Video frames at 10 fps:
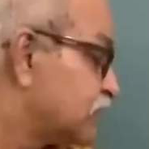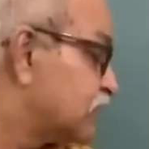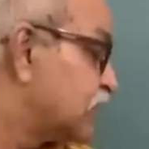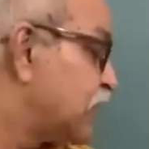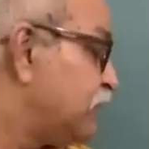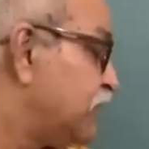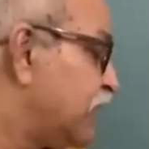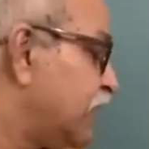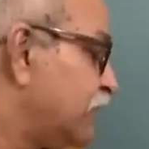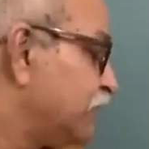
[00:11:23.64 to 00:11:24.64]
same
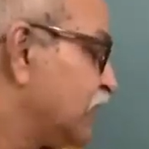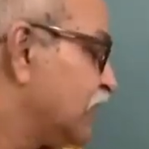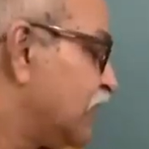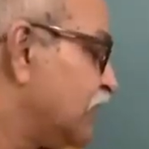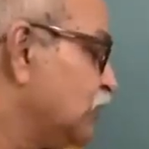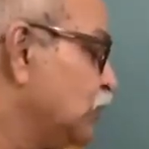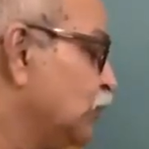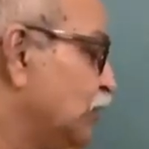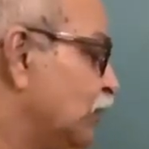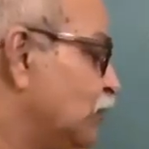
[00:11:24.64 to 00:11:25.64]
k, and u
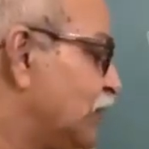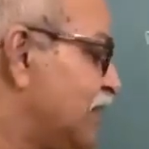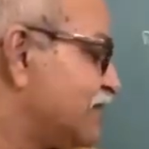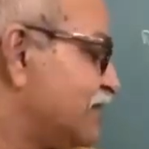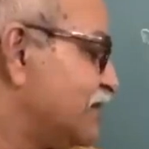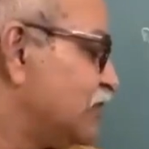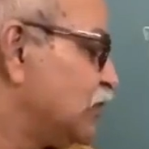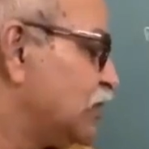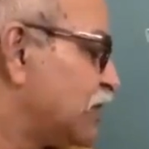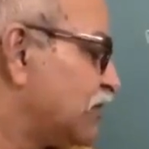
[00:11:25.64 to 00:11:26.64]
will go as t to
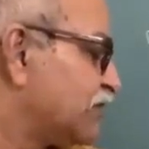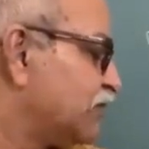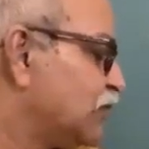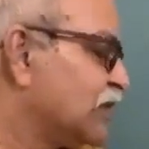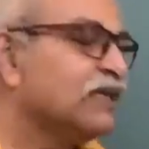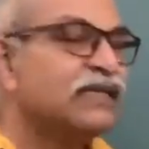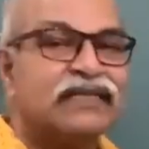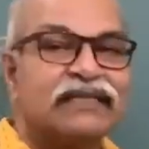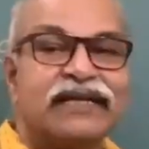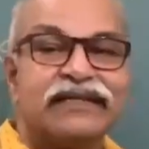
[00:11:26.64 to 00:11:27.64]
the power 4.
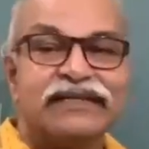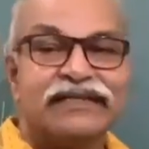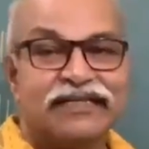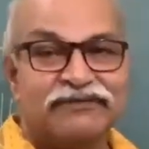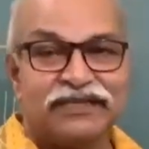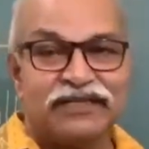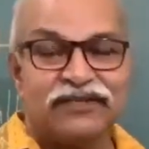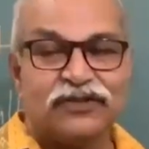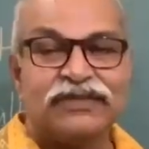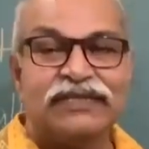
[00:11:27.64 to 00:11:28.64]
That is
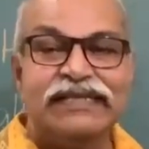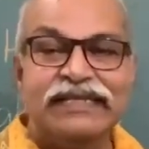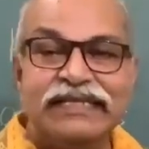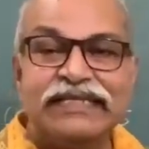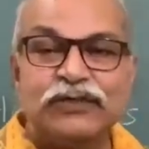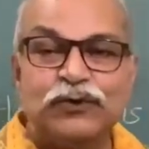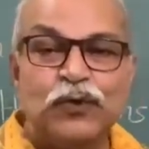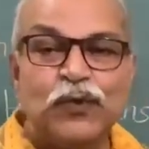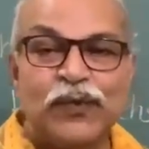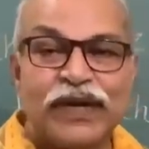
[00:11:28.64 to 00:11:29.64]
Stephen's law. These
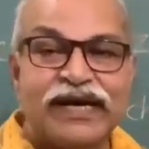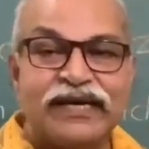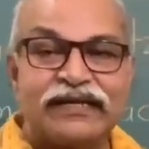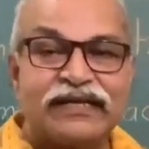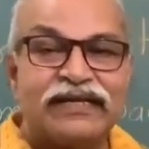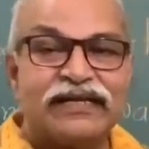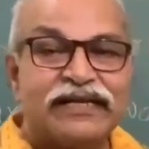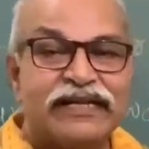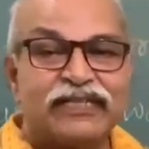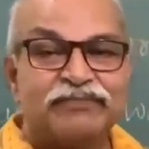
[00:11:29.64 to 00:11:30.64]
two were
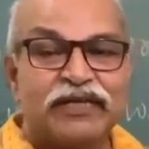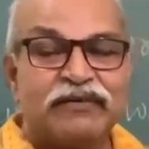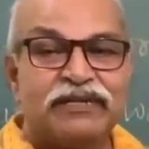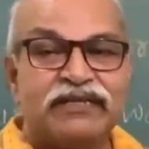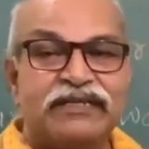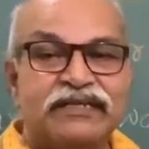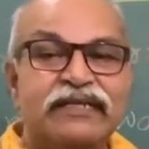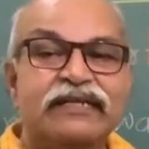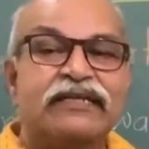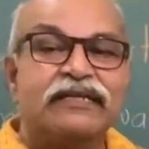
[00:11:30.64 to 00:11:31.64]

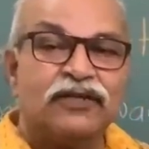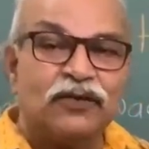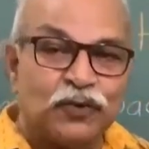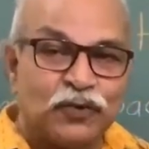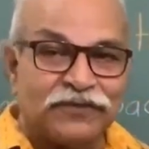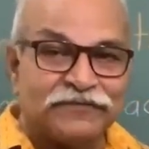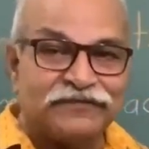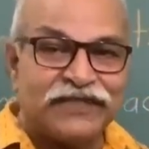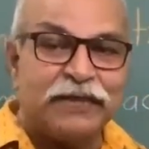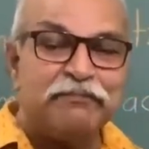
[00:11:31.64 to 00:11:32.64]
experimentally
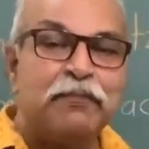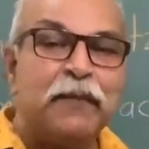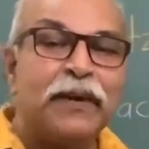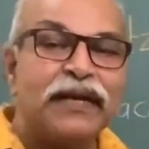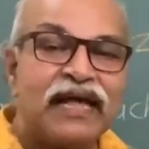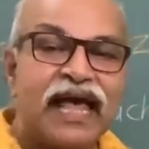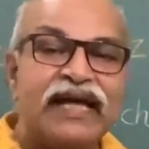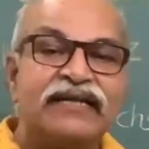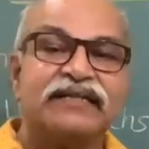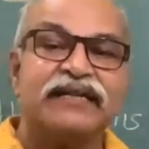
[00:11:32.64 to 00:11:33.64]
known, and people
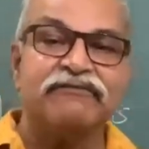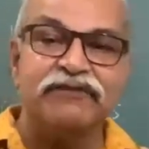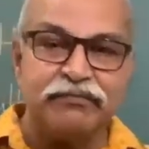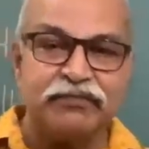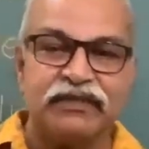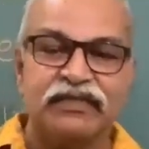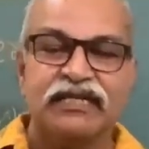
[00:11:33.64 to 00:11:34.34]
had developed